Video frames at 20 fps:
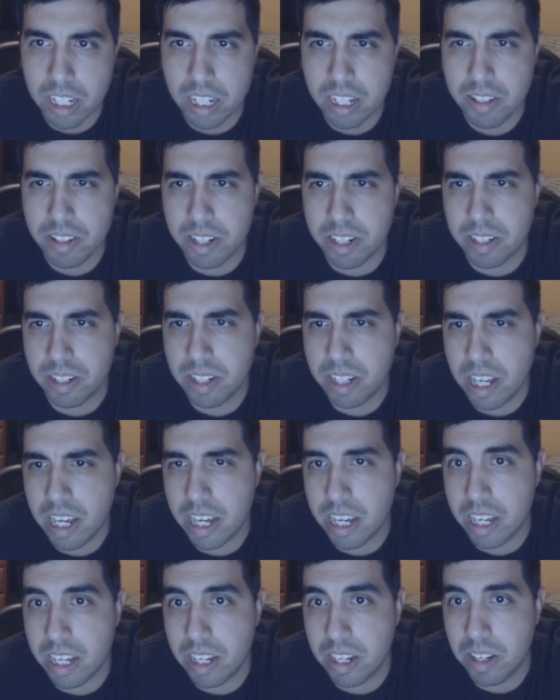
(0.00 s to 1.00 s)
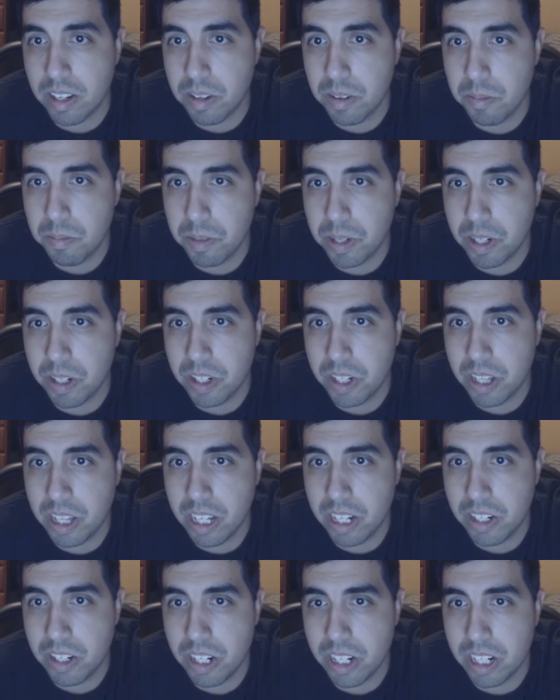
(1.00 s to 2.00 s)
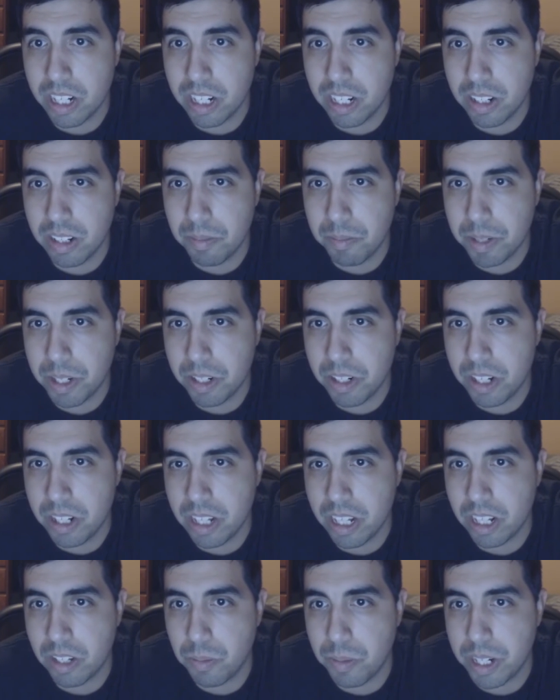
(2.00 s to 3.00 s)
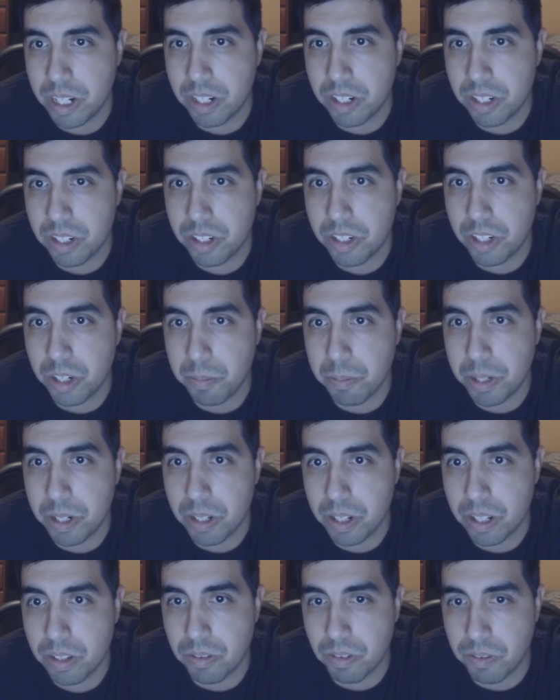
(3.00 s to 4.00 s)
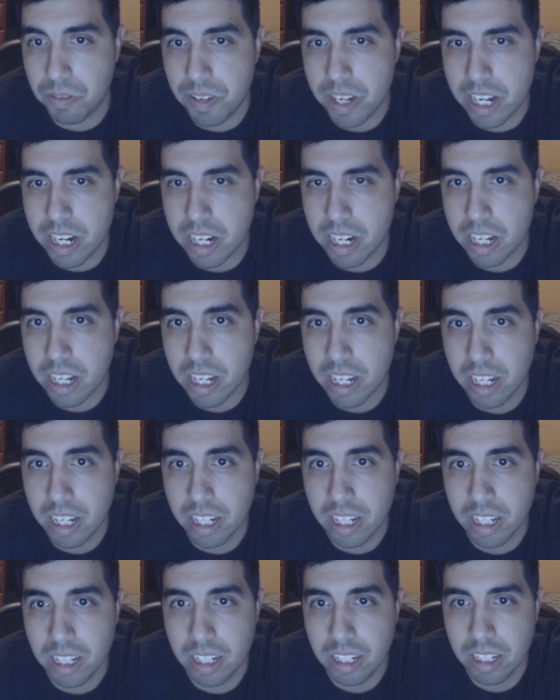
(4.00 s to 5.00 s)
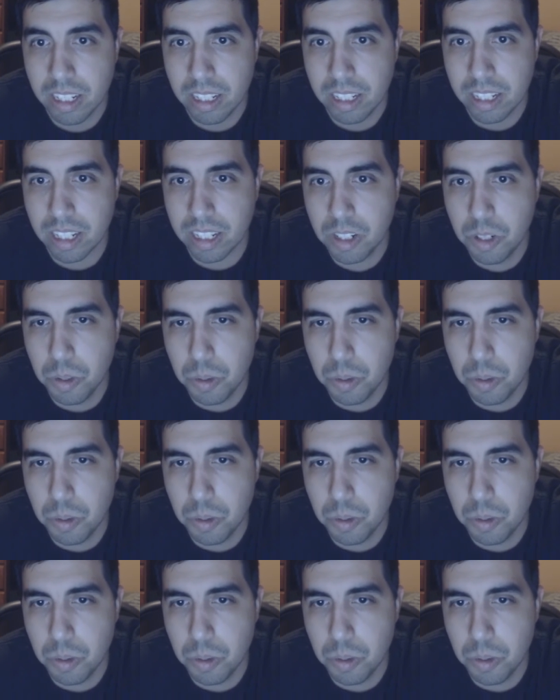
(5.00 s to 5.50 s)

Easy to say, because she thinks she because she thinks we can just jump into this ravine. Ah,